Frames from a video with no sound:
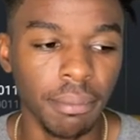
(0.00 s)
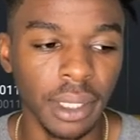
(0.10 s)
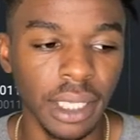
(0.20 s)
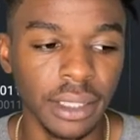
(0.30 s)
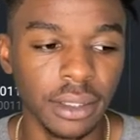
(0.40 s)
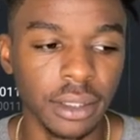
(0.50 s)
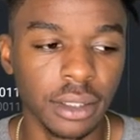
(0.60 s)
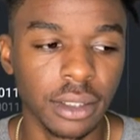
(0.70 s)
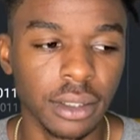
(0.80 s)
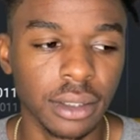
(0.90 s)
but
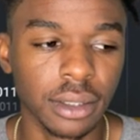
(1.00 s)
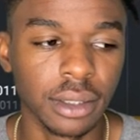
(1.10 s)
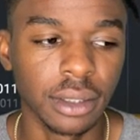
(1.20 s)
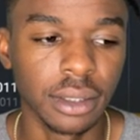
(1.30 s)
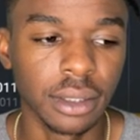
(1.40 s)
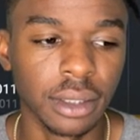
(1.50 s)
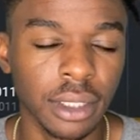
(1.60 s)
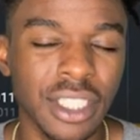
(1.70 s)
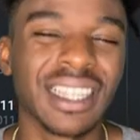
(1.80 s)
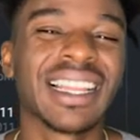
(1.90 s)

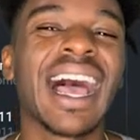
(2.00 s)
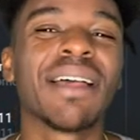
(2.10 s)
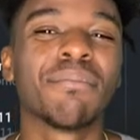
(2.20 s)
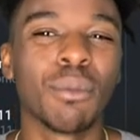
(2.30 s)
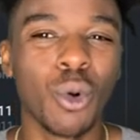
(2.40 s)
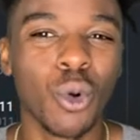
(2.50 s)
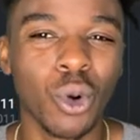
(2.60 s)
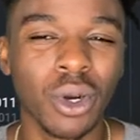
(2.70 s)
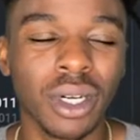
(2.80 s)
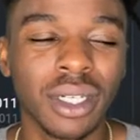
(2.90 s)
there's a lot
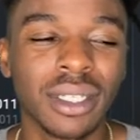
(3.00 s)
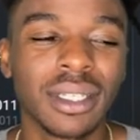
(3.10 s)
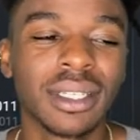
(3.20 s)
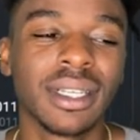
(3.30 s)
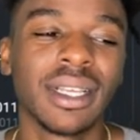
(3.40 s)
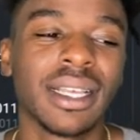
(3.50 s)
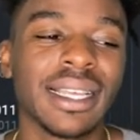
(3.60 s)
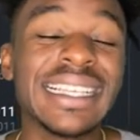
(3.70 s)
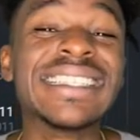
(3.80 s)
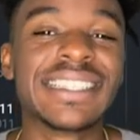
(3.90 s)
more
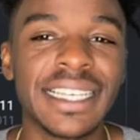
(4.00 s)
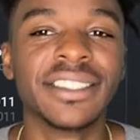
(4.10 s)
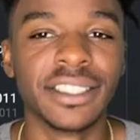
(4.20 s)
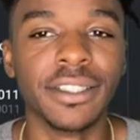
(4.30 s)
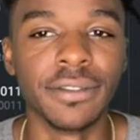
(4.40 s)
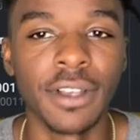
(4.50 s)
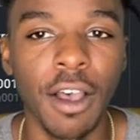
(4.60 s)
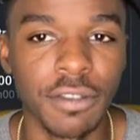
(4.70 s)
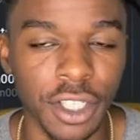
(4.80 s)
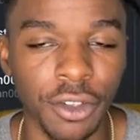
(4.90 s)
incentives
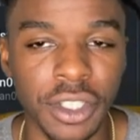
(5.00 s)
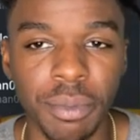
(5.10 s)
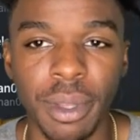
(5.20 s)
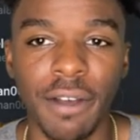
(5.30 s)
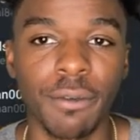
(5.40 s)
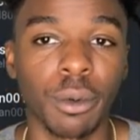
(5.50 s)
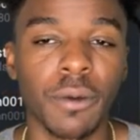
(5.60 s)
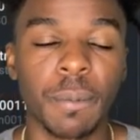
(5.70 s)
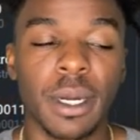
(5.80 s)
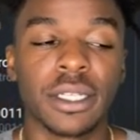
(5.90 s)
obviously on this platform
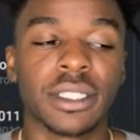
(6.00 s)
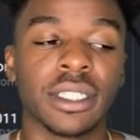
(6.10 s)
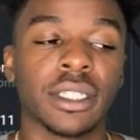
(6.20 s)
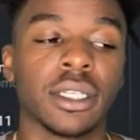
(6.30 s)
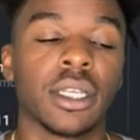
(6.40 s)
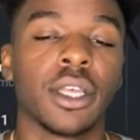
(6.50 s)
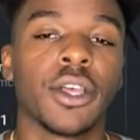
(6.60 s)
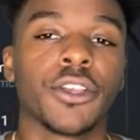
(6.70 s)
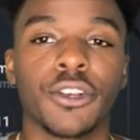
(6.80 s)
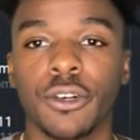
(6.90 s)
compared to
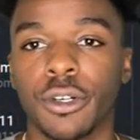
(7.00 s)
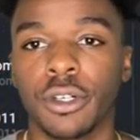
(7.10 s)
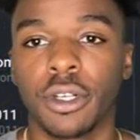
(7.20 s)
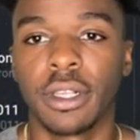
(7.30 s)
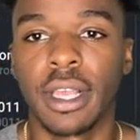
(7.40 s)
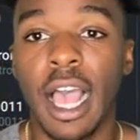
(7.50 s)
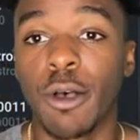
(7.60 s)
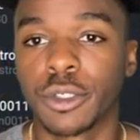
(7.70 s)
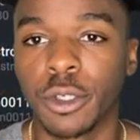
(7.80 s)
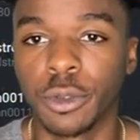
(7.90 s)
your
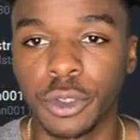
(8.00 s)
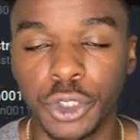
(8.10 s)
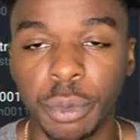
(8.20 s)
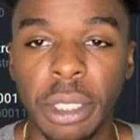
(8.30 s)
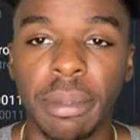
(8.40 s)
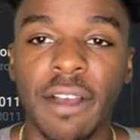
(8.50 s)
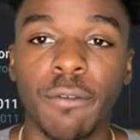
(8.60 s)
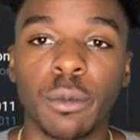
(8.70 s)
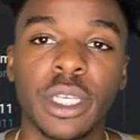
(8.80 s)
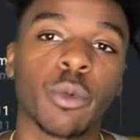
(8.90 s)
household social media
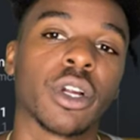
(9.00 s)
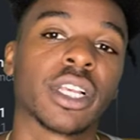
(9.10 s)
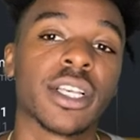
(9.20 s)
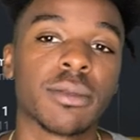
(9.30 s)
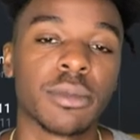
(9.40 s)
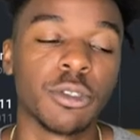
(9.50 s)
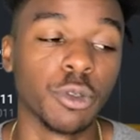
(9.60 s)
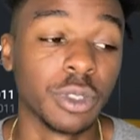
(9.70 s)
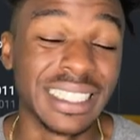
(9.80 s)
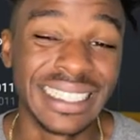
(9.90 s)
platforms that we're accustomed
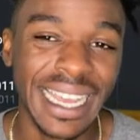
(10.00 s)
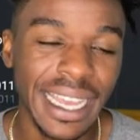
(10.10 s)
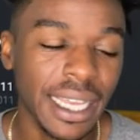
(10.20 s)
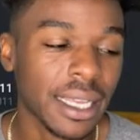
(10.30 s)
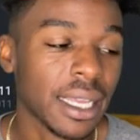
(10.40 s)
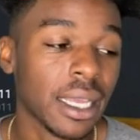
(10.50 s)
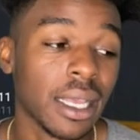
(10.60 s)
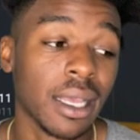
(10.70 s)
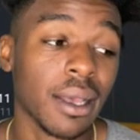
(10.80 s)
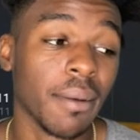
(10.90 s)
to today.
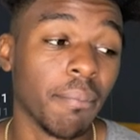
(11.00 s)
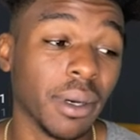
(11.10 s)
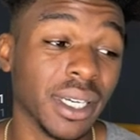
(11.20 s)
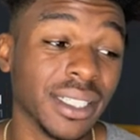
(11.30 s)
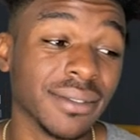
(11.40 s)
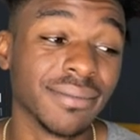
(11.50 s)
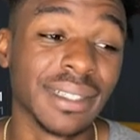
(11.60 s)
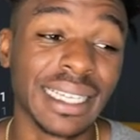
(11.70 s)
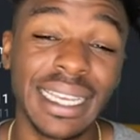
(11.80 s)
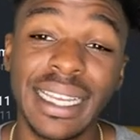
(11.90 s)
But
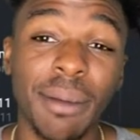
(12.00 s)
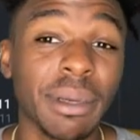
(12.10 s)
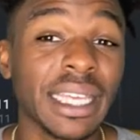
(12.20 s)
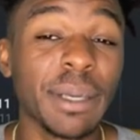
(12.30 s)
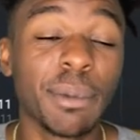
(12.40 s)
again, I'm gonna